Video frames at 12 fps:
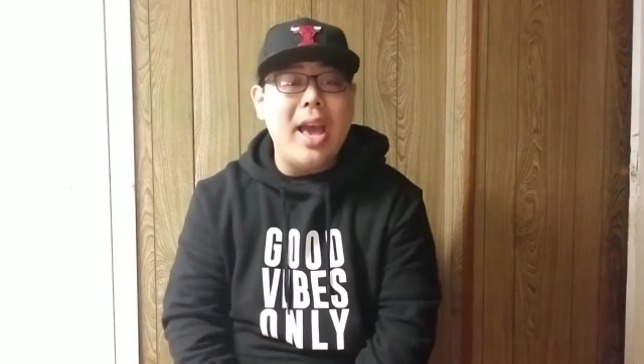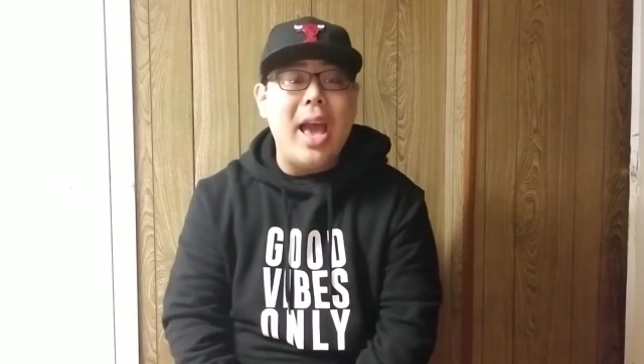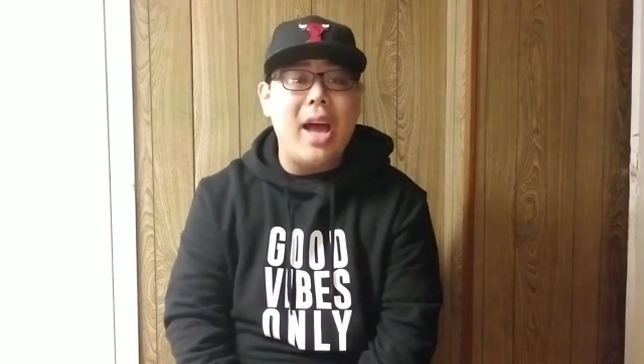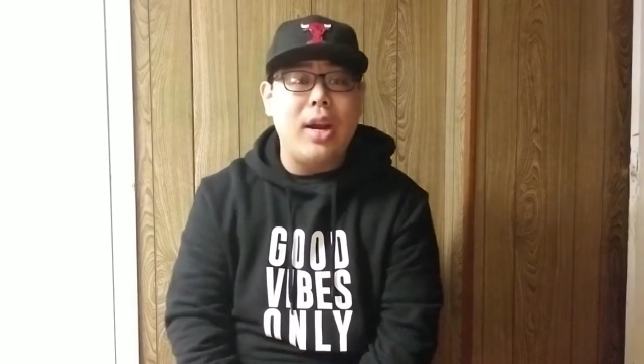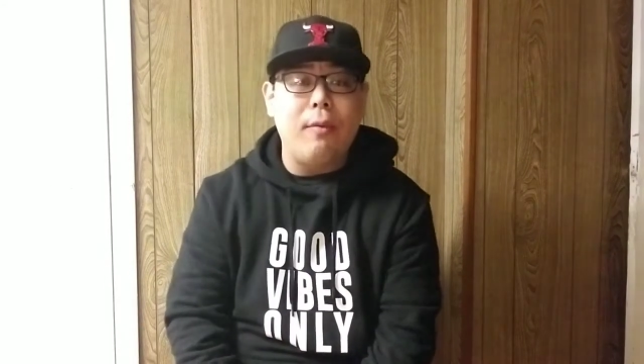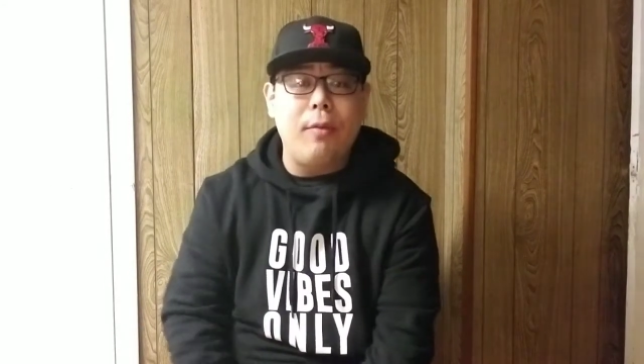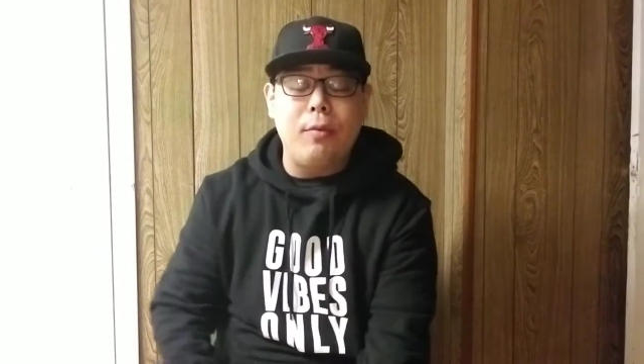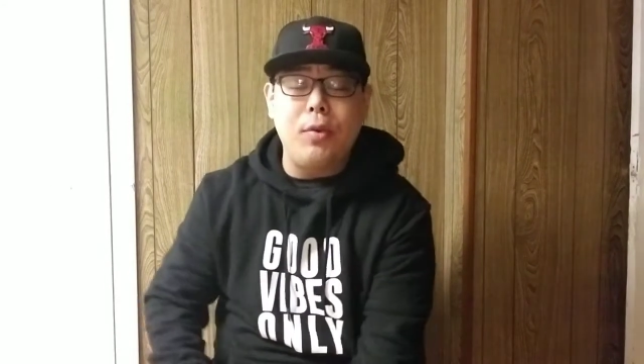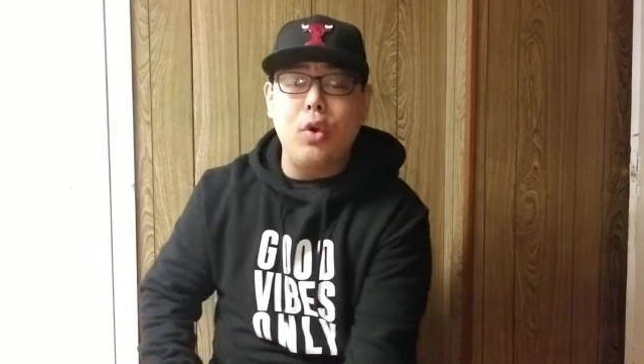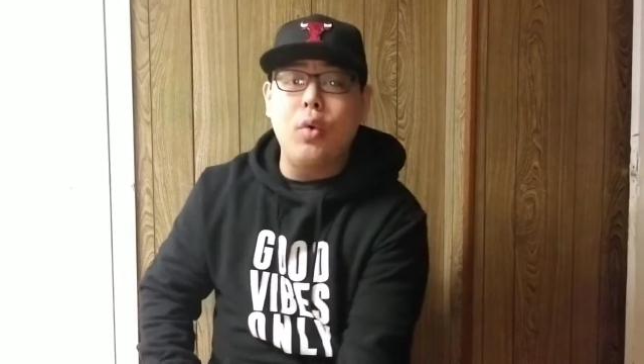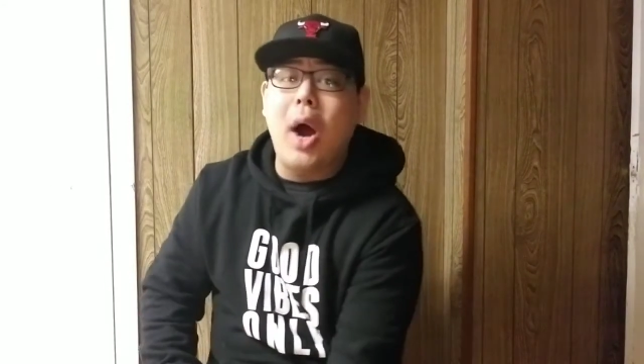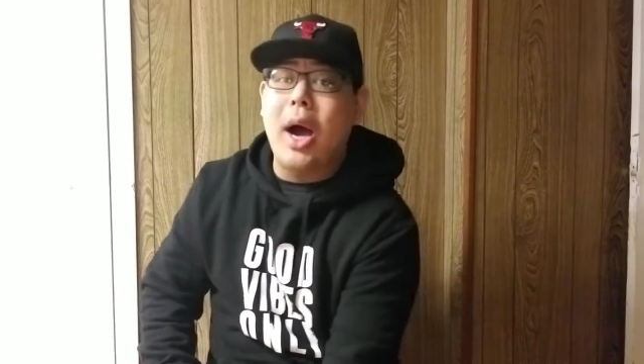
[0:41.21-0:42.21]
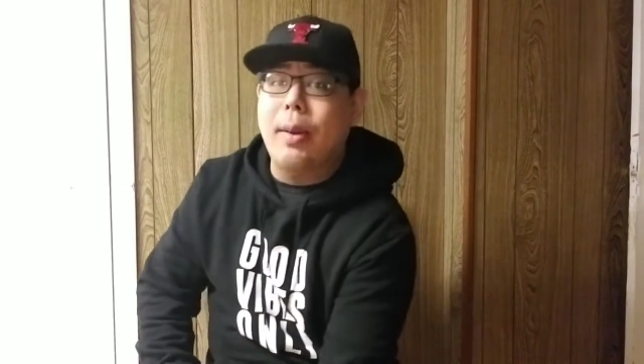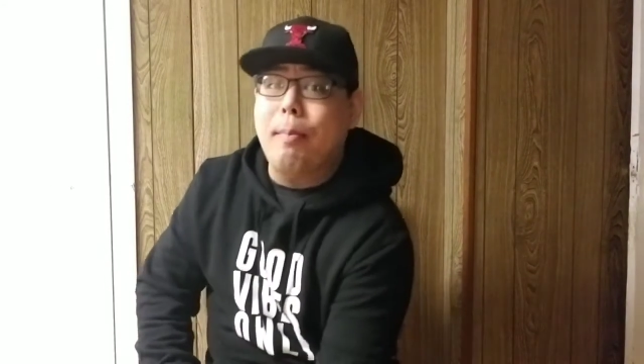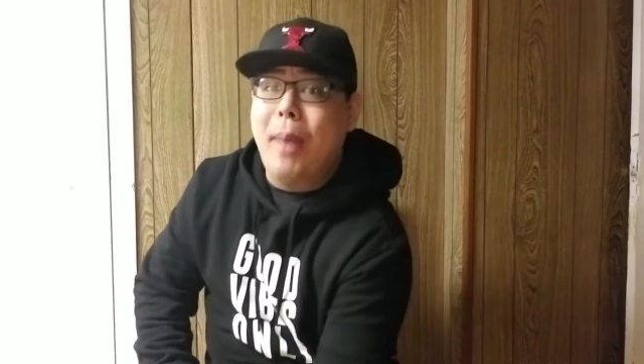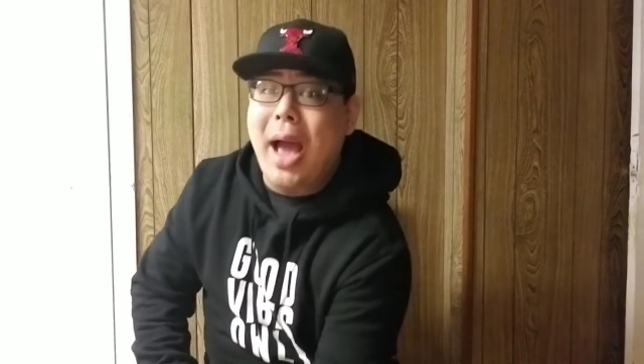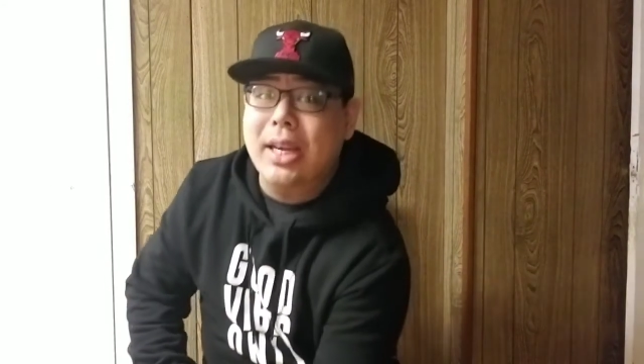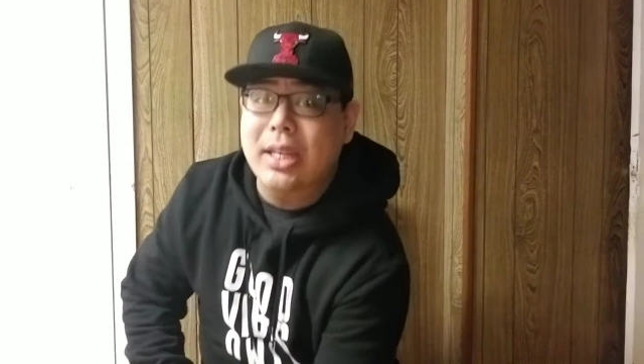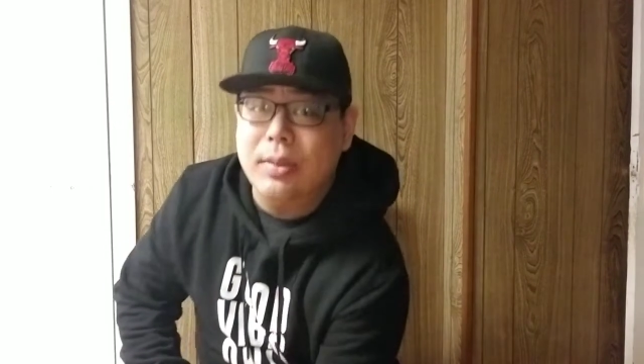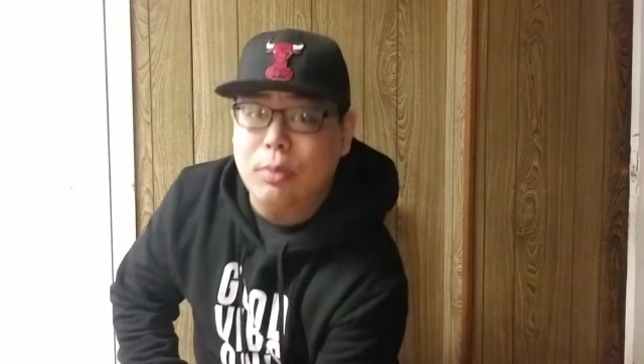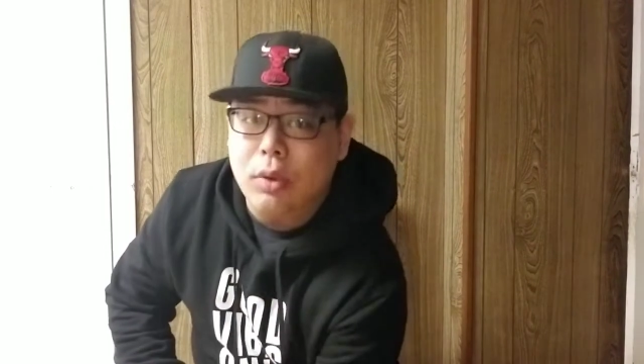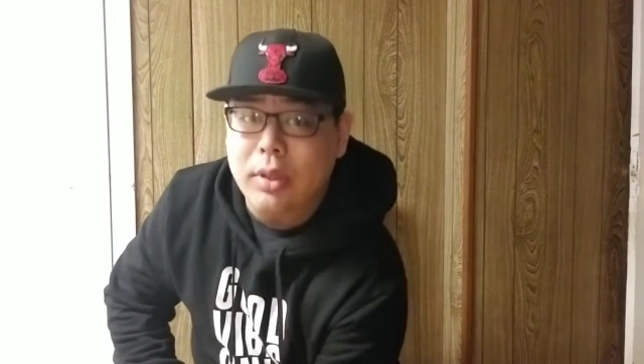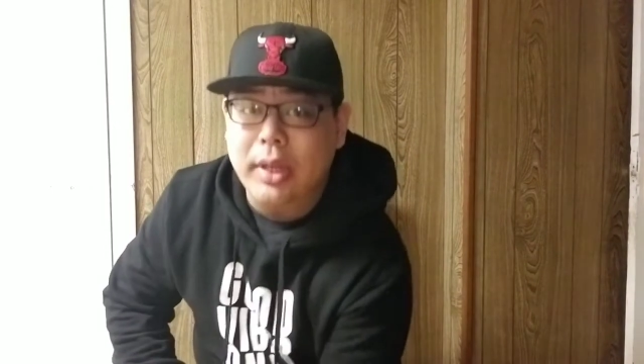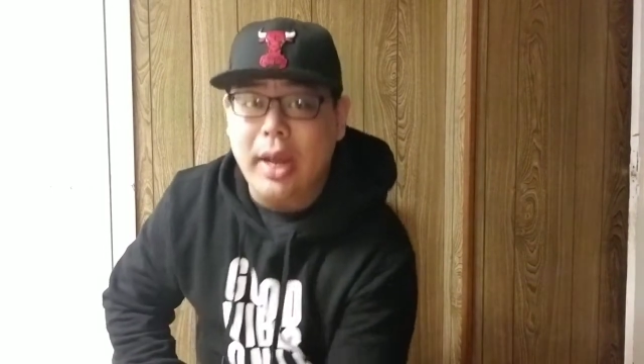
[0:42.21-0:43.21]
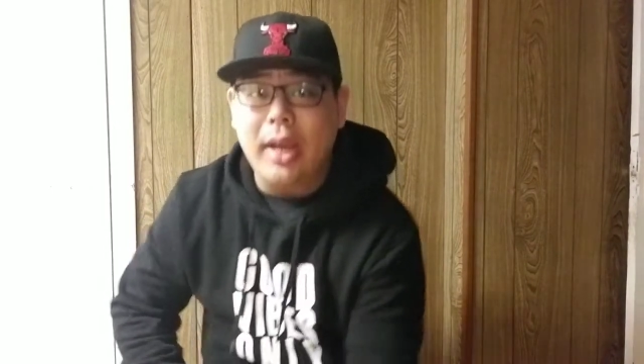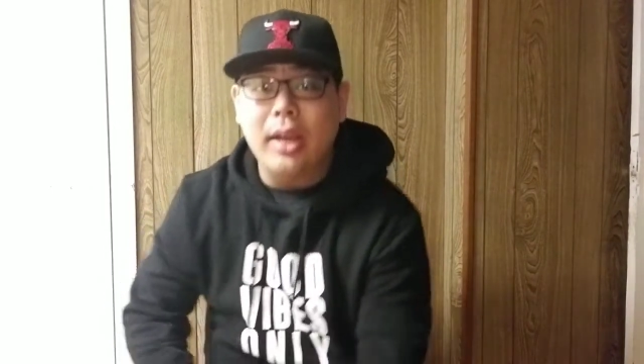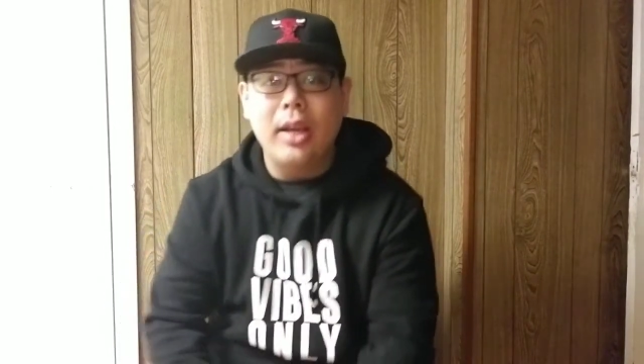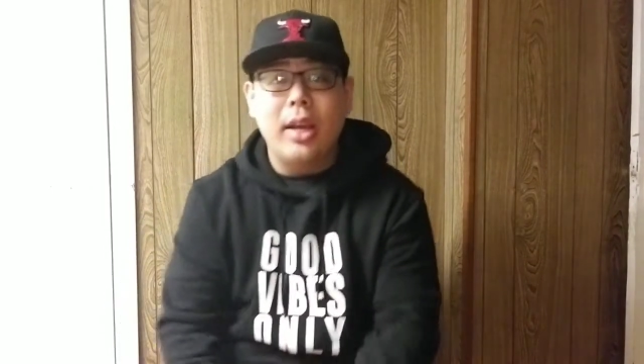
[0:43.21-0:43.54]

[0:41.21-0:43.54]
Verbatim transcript: and a review on a package I'm doing today.